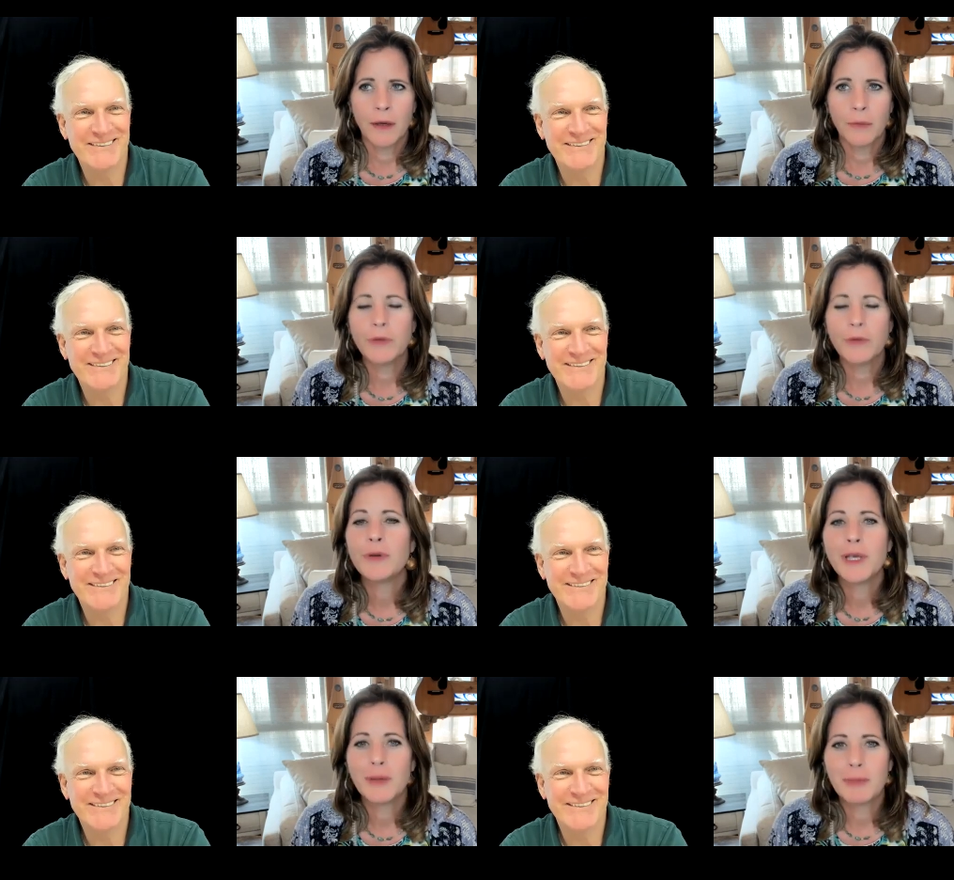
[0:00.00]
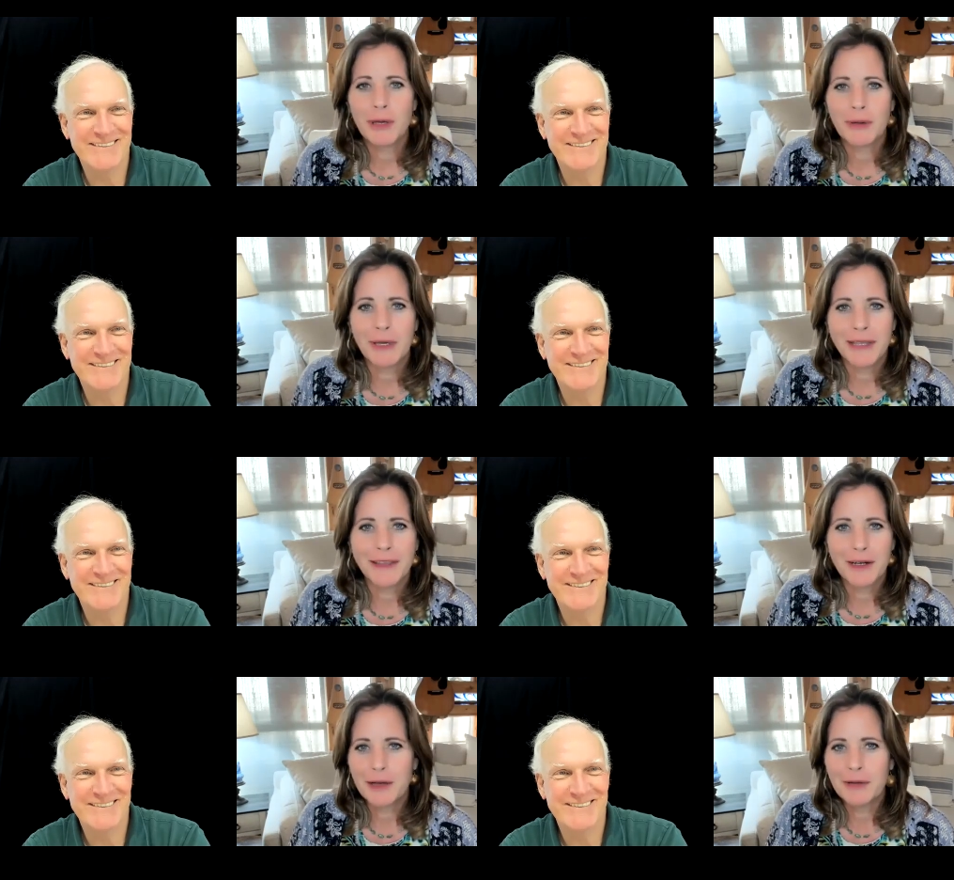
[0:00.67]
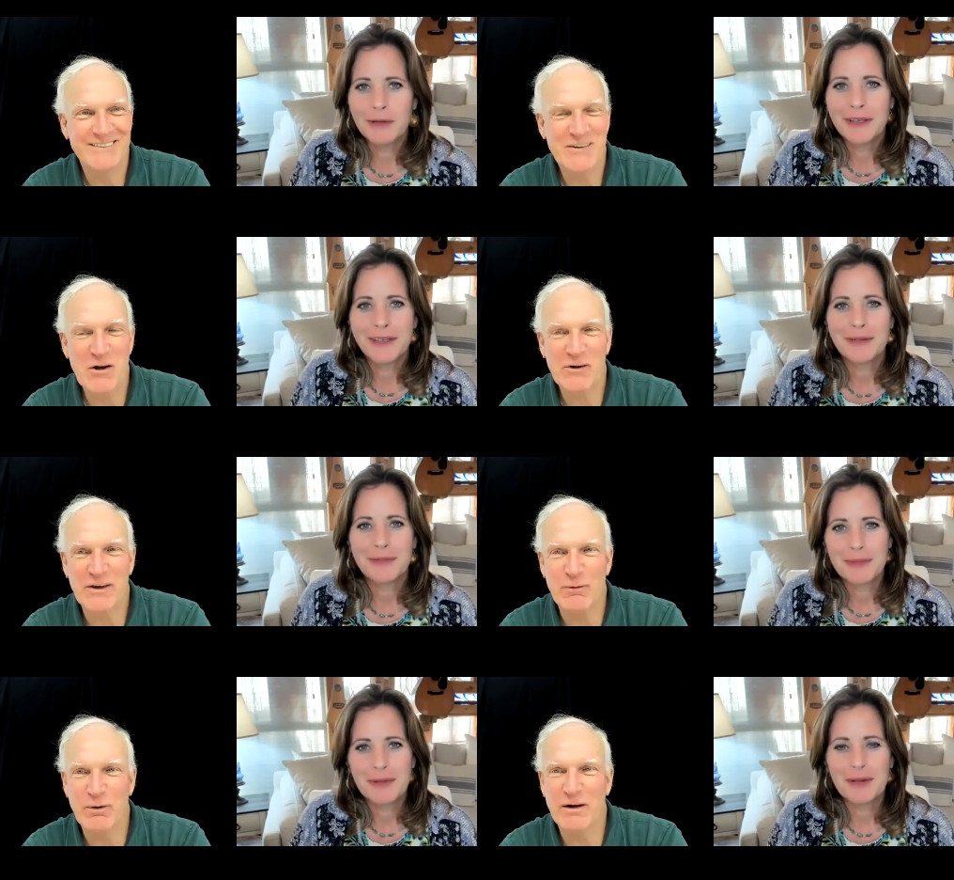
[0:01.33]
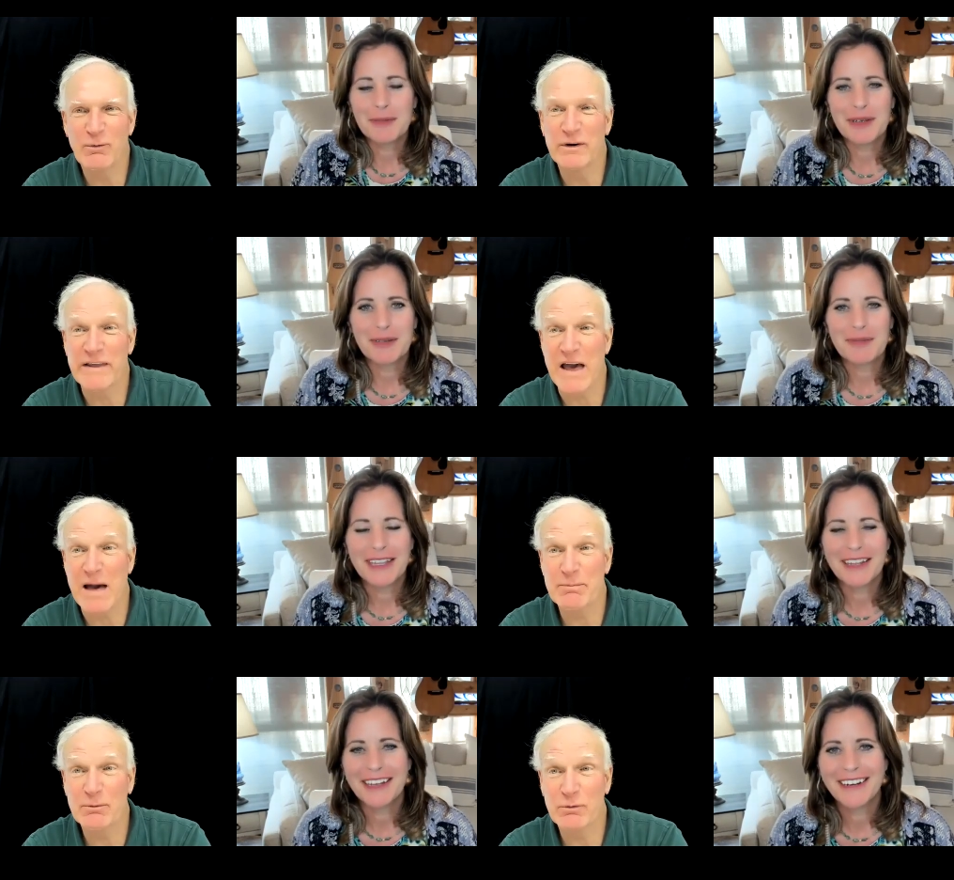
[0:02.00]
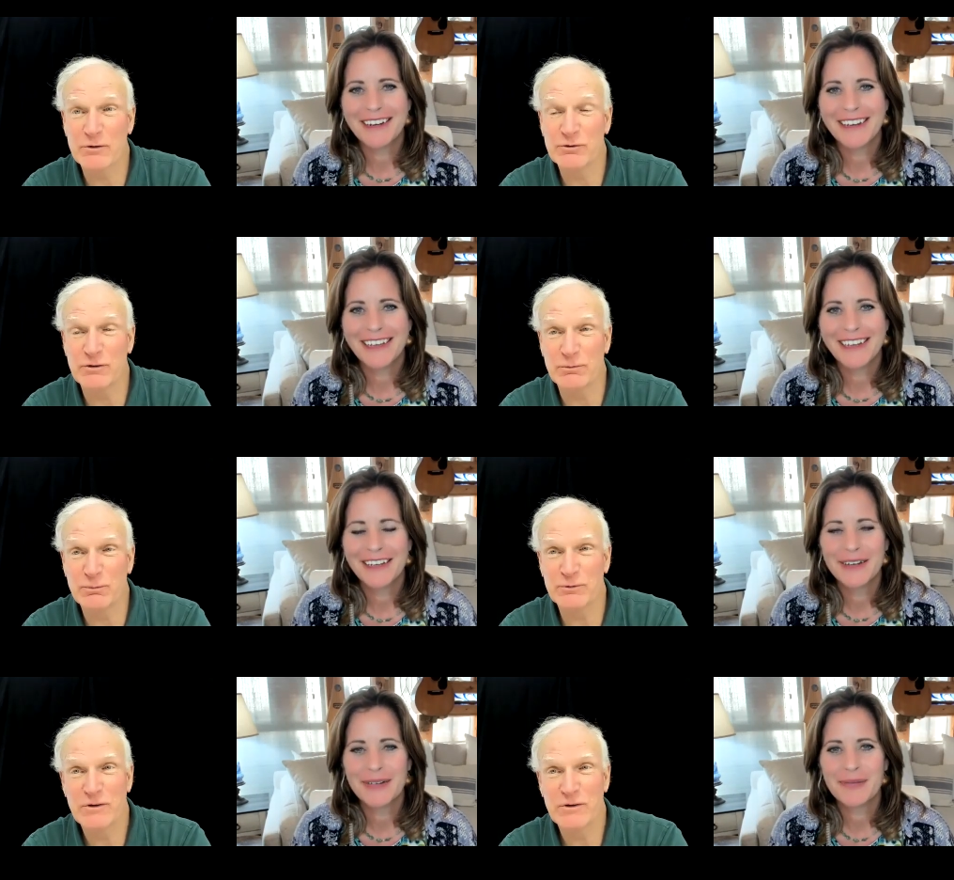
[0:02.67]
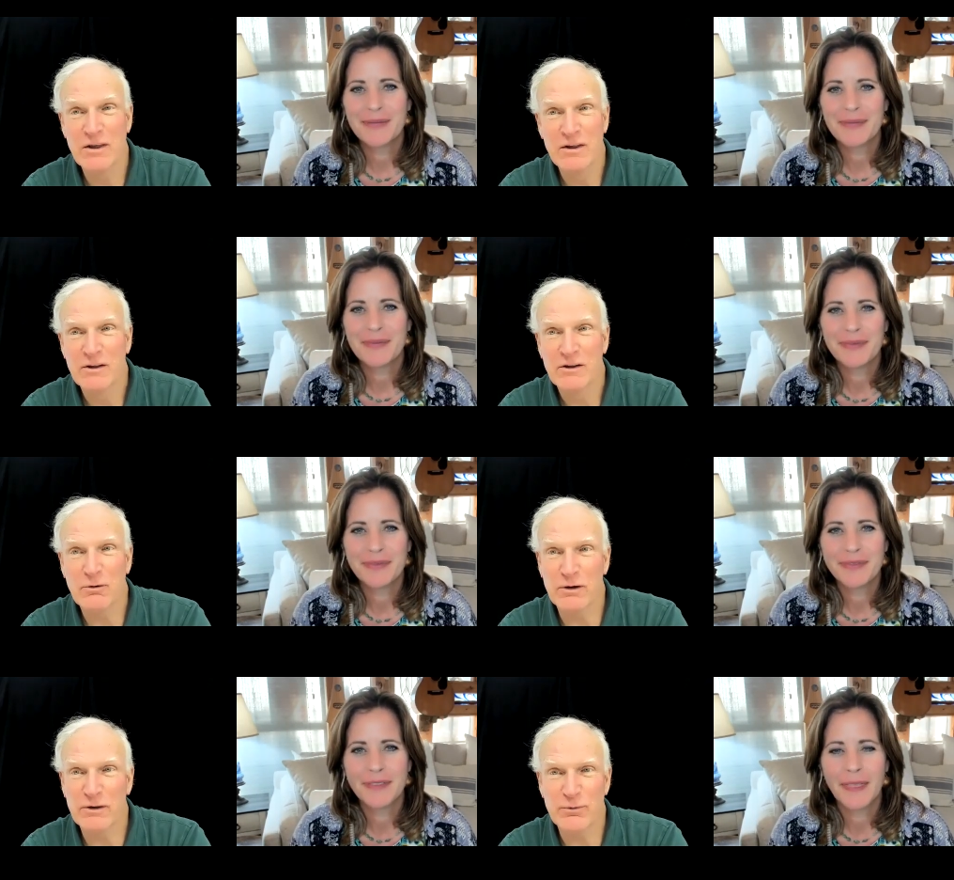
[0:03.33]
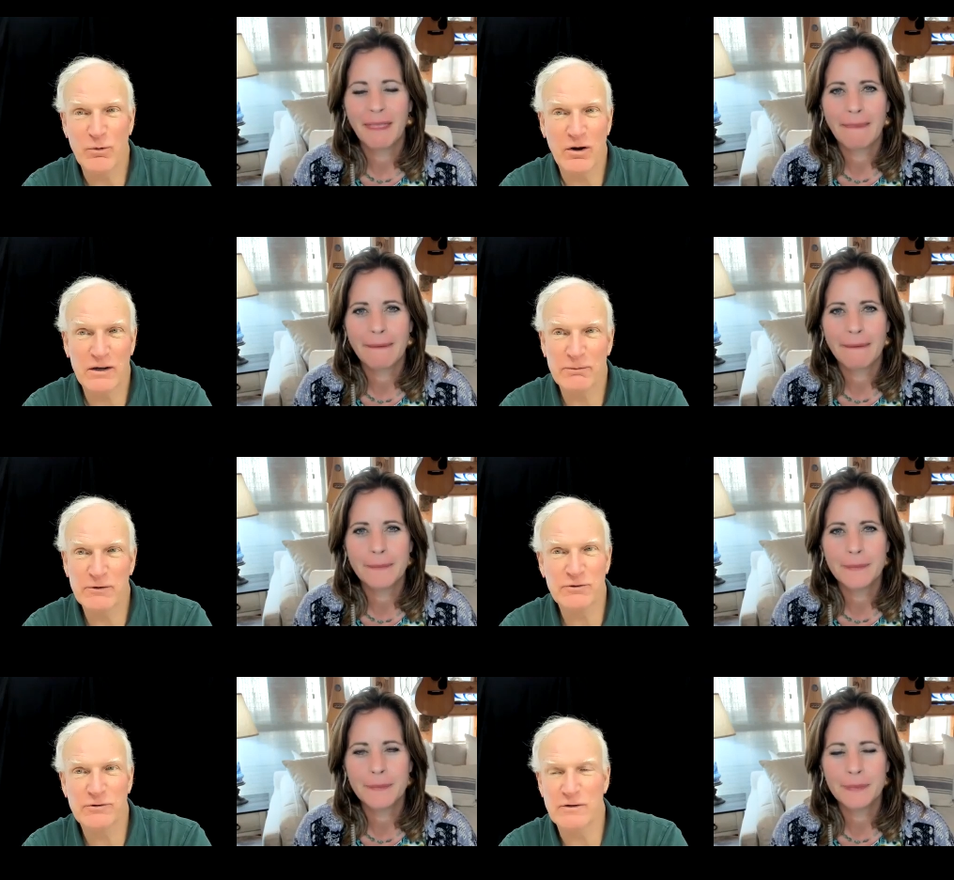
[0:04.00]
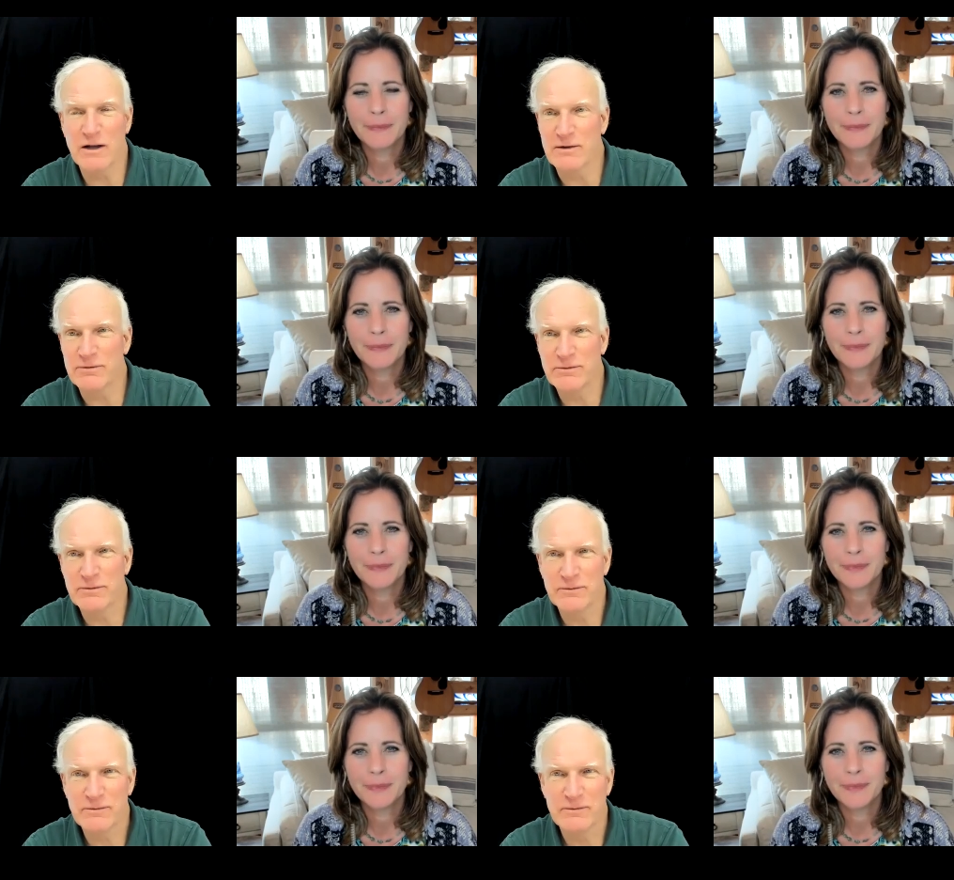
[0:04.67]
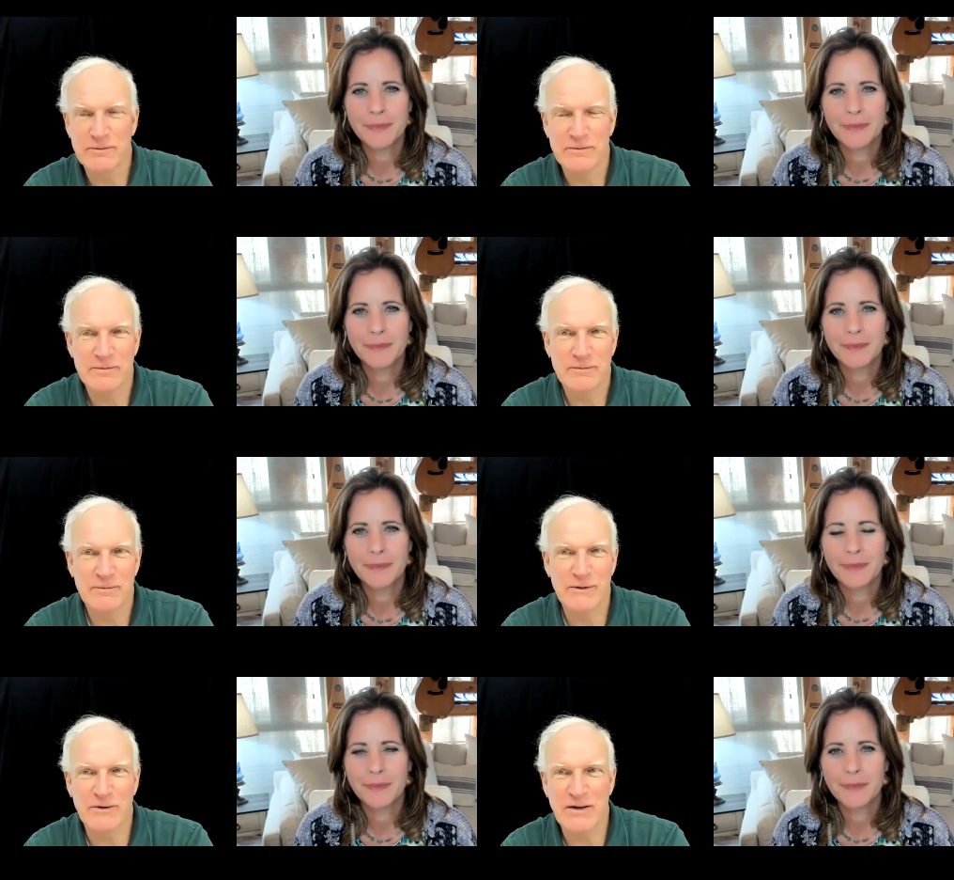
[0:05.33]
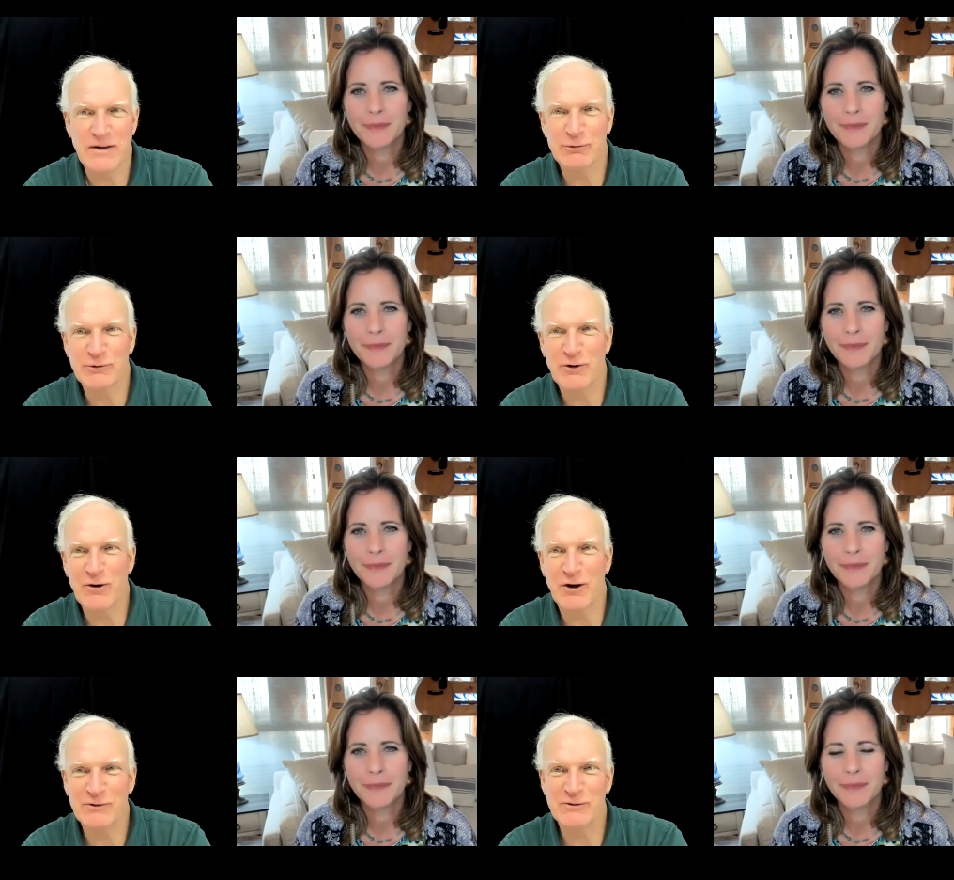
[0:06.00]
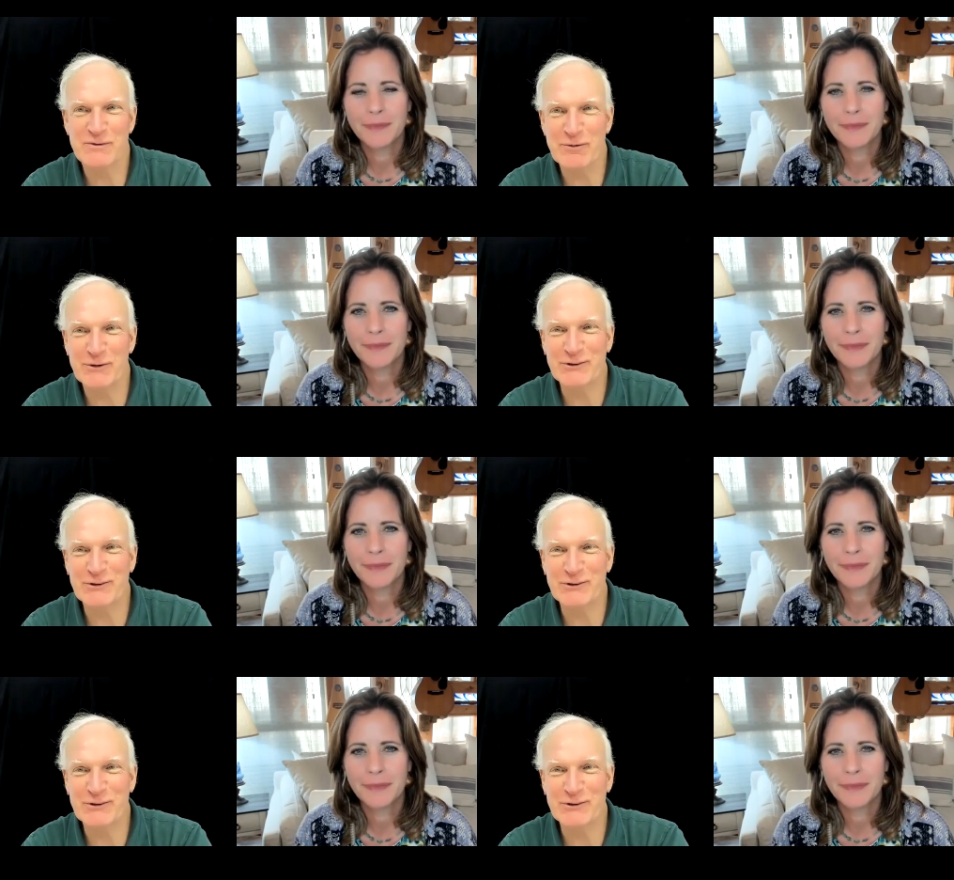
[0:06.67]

Speaker 1: Well, you keep going and then I'll.
Speaker 2: Okay, well, what happened was she was going through all of this stuff you know, I was the cause of every